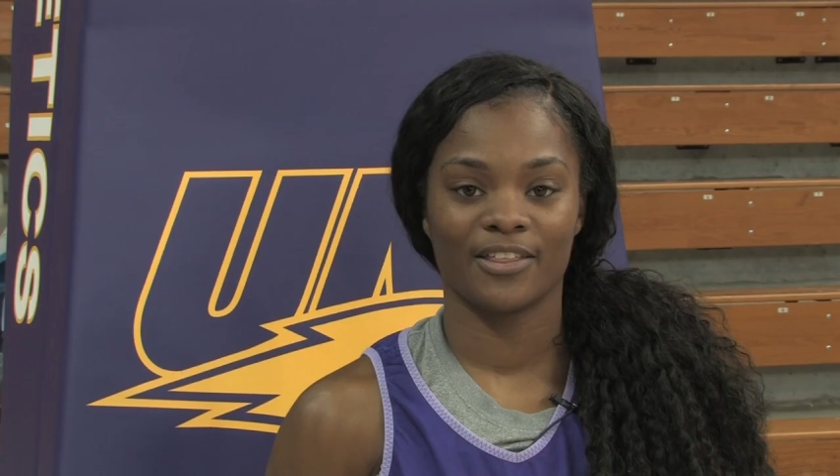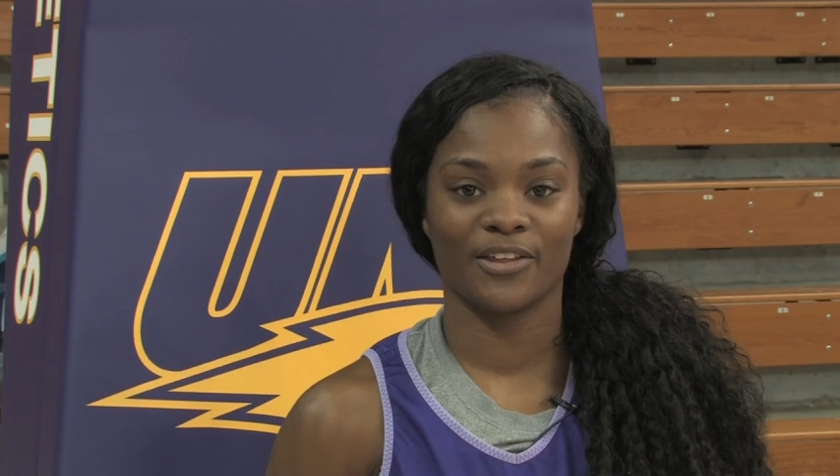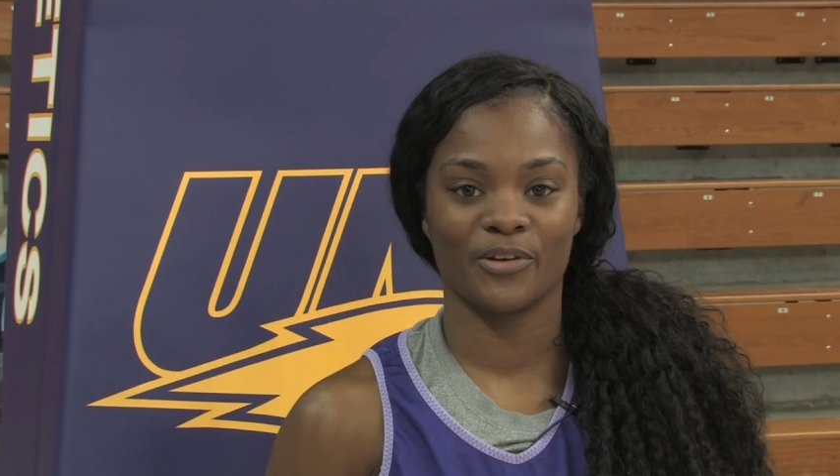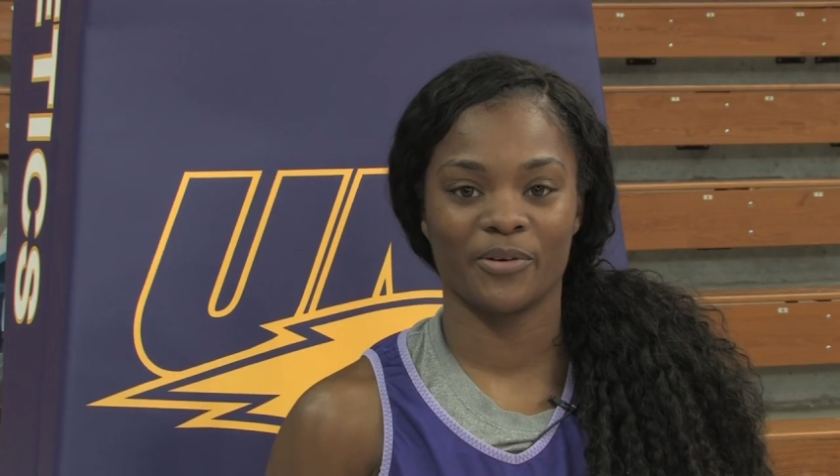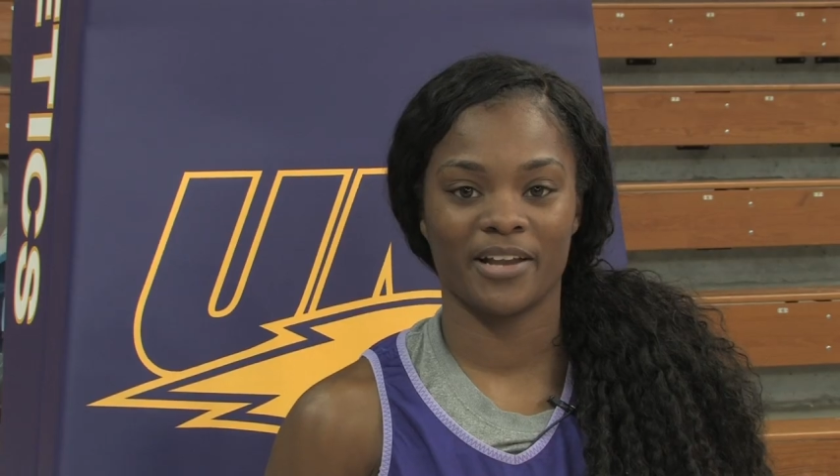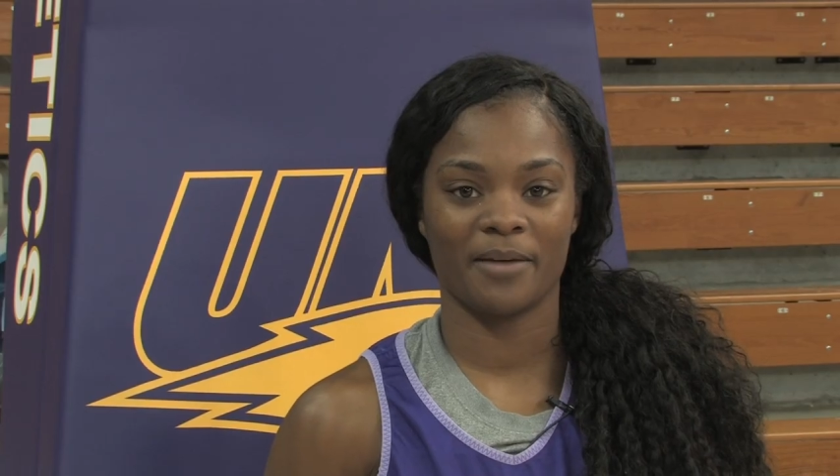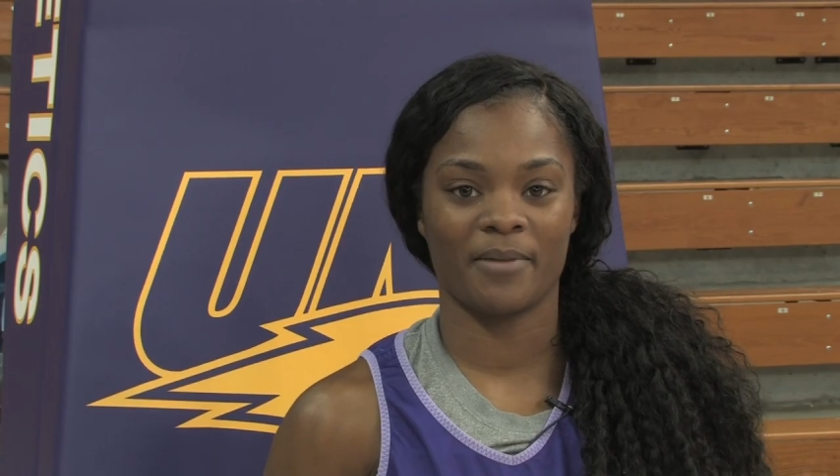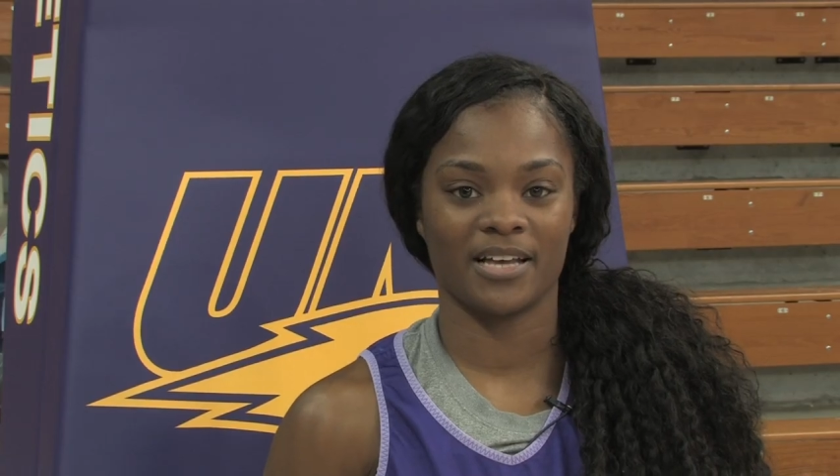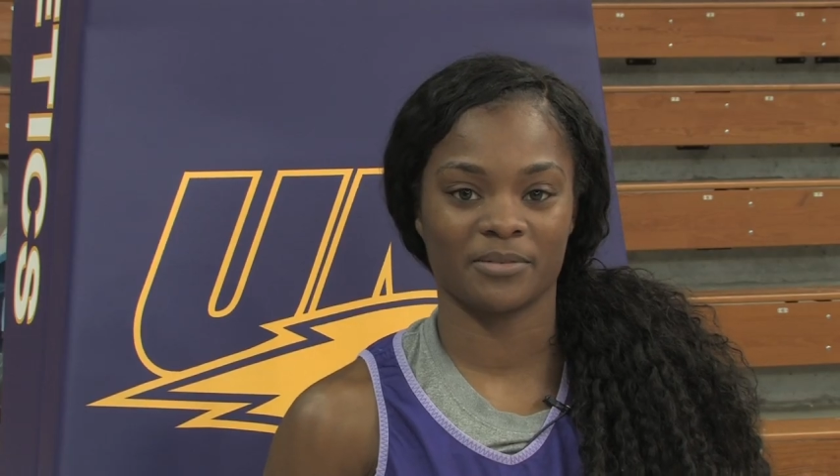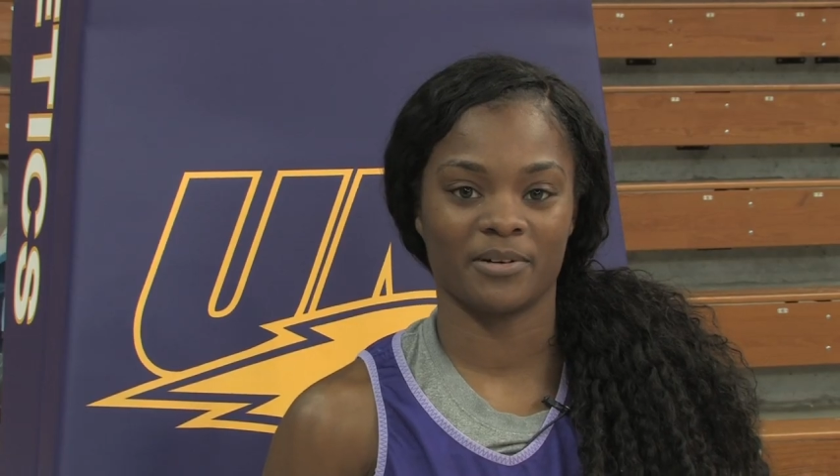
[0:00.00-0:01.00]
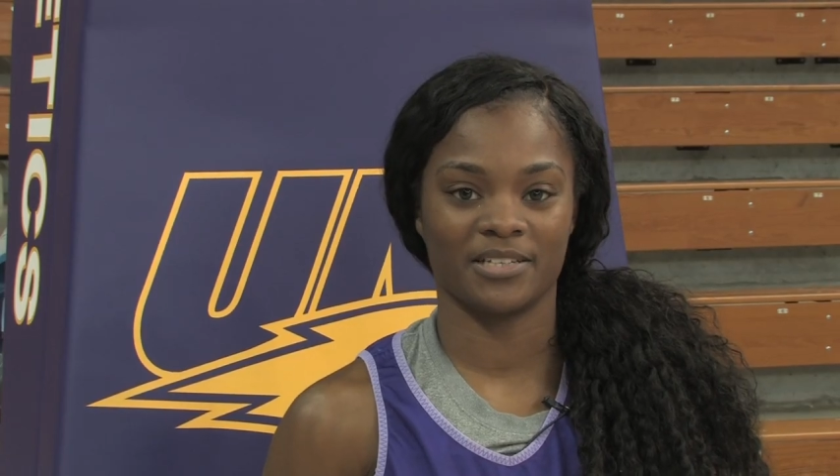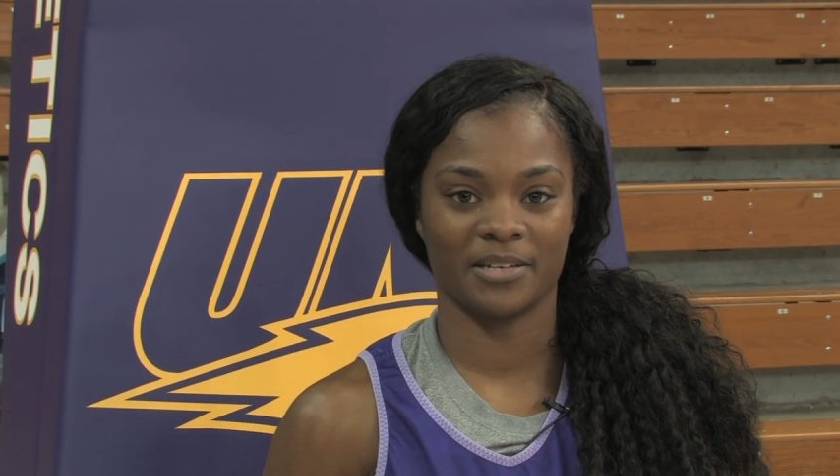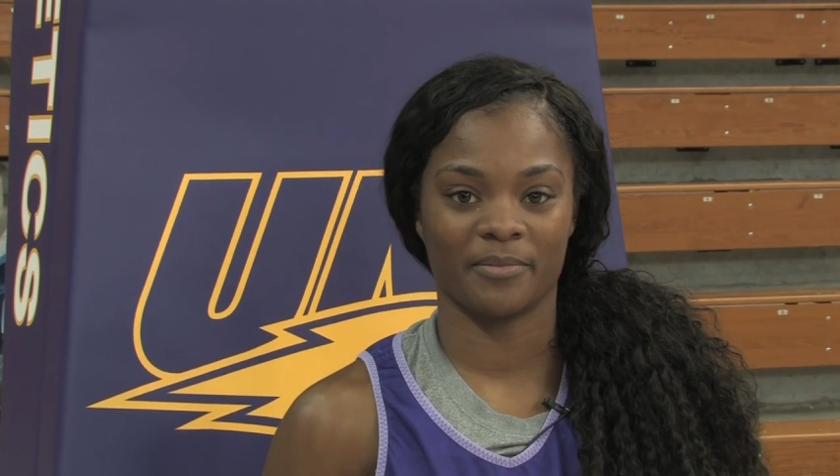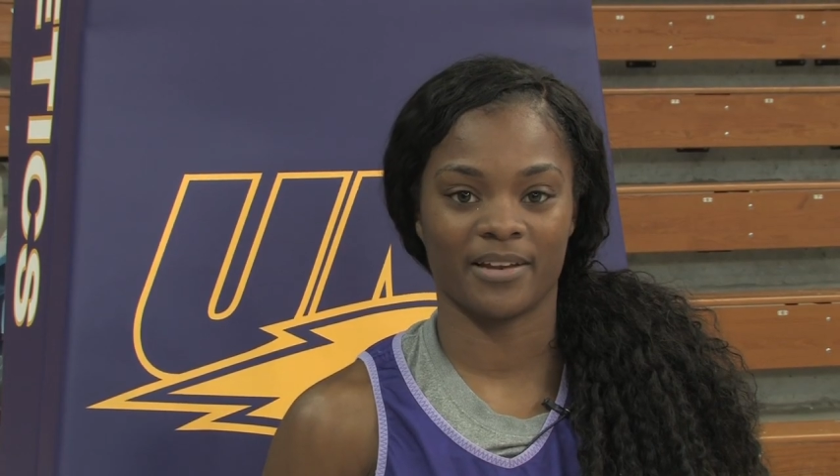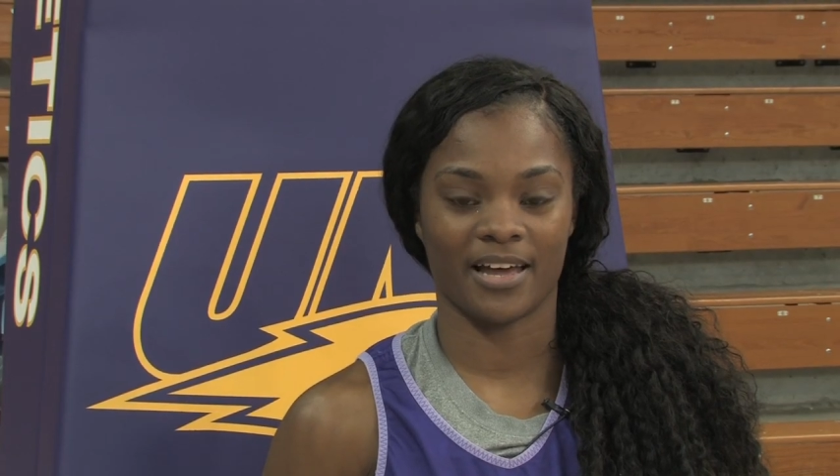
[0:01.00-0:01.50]
The UNI basketball
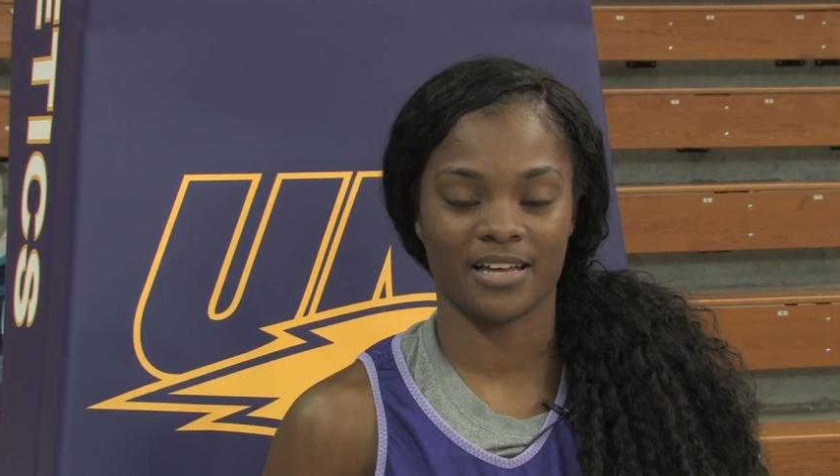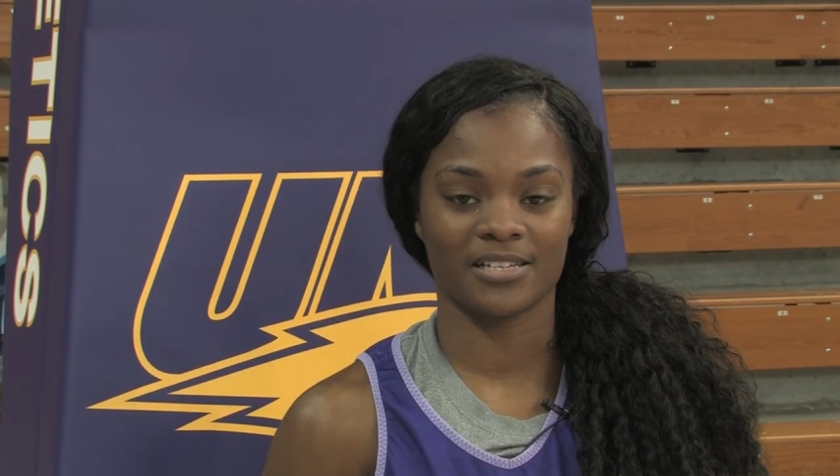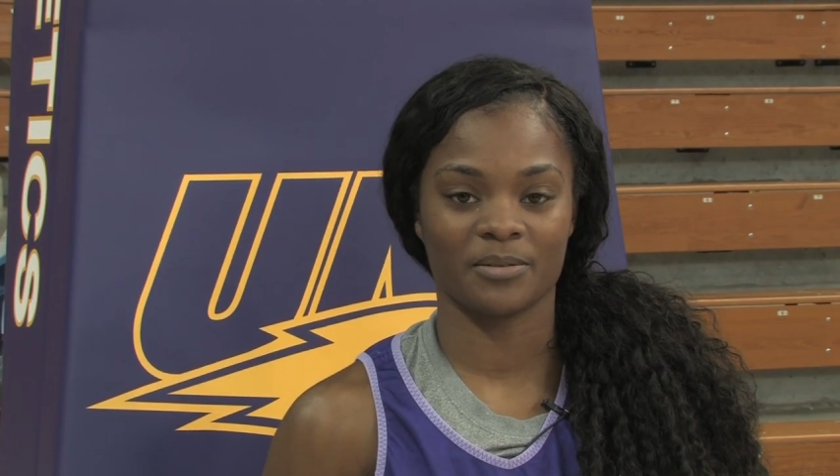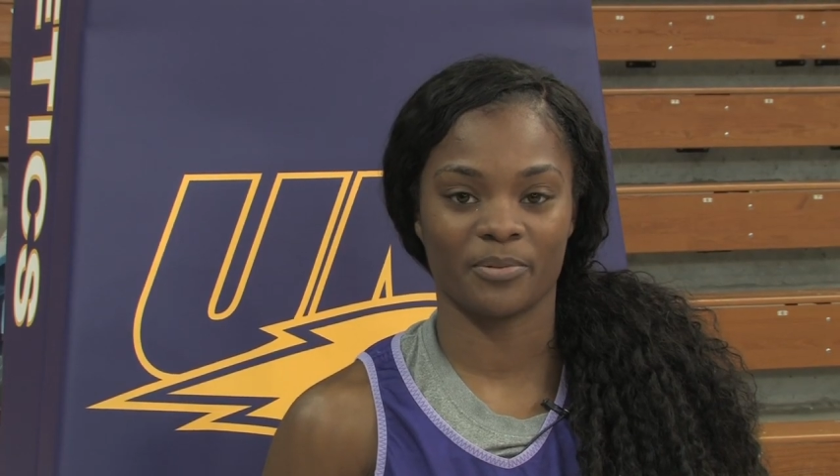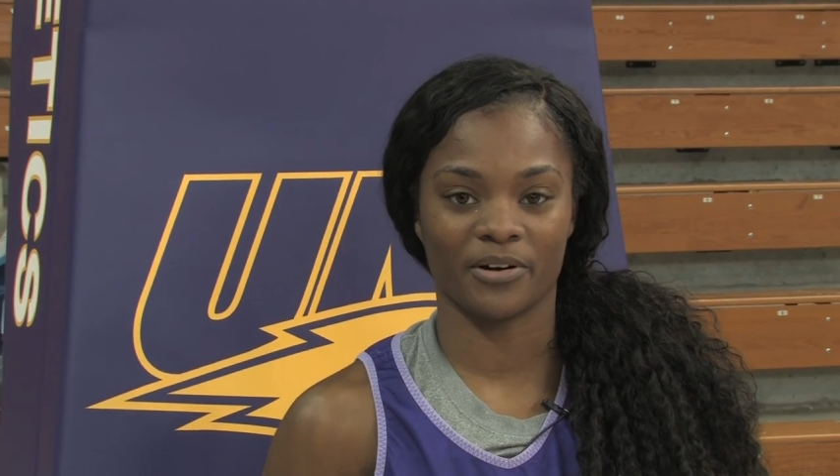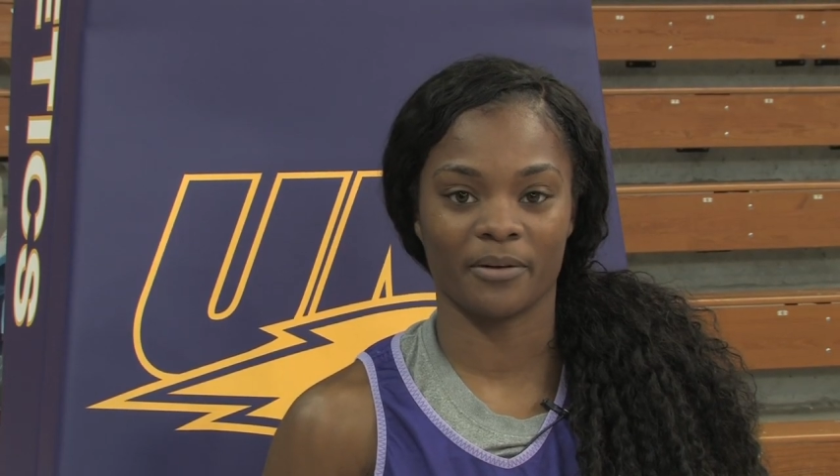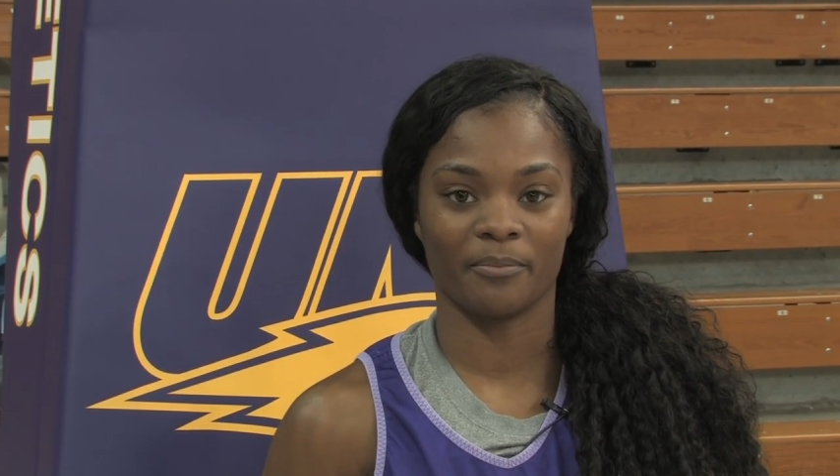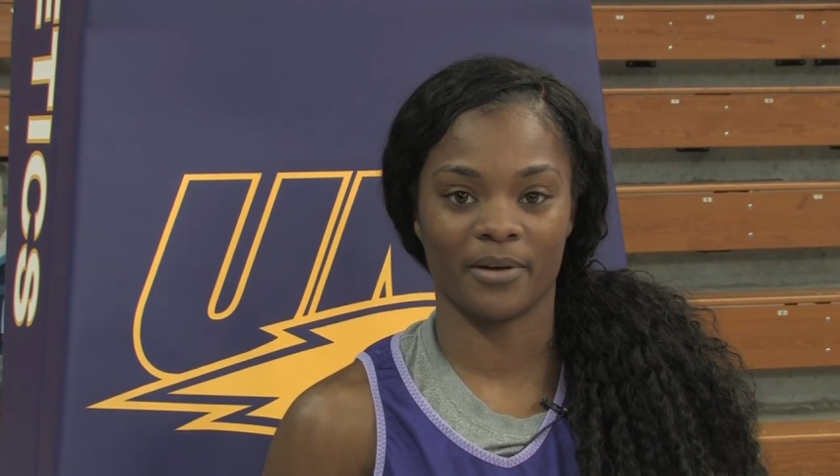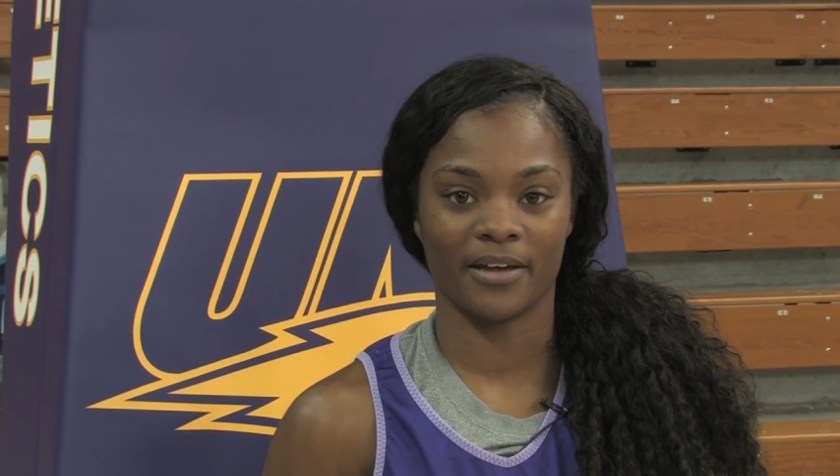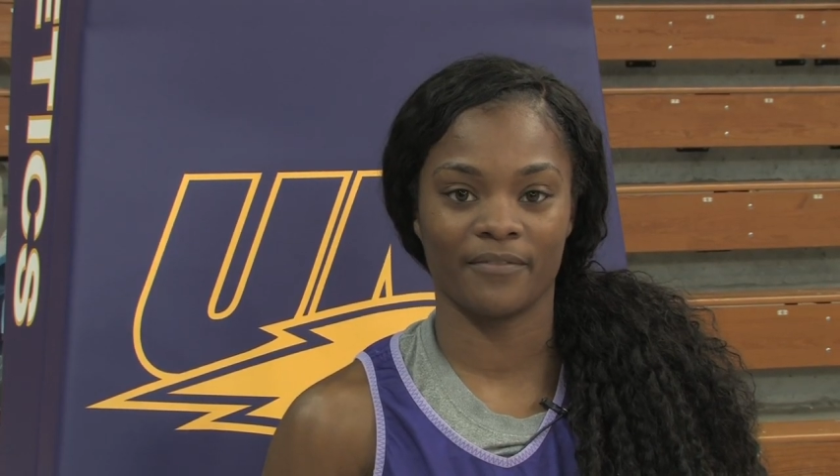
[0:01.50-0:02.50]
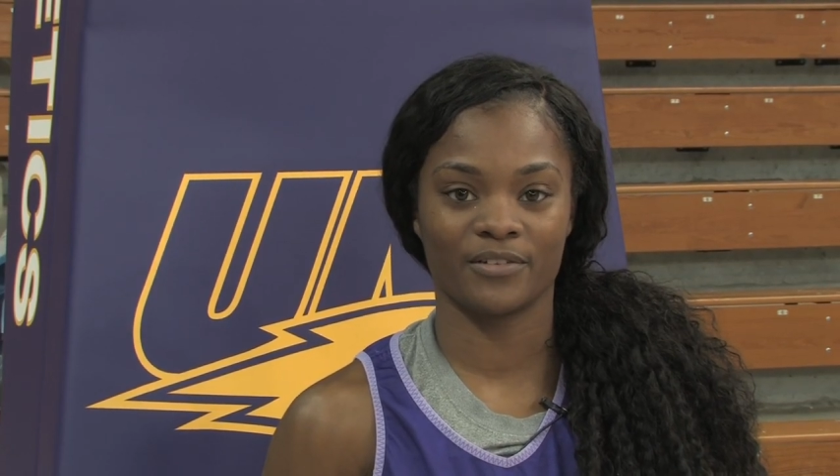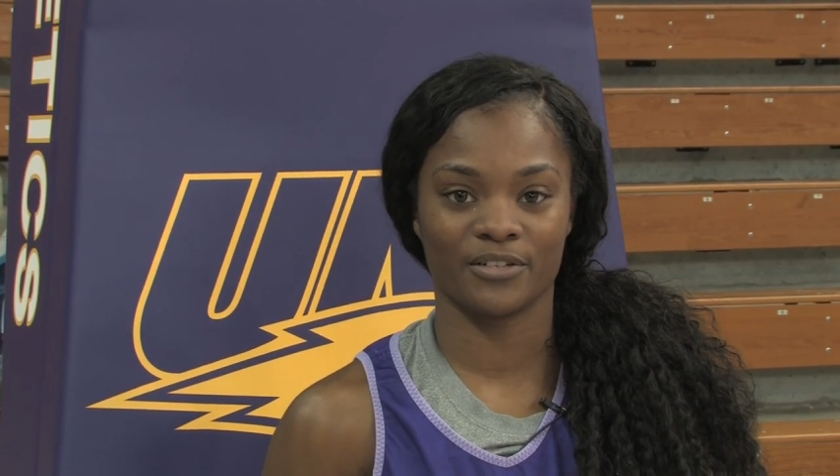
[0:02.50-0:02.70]
team and I support Bev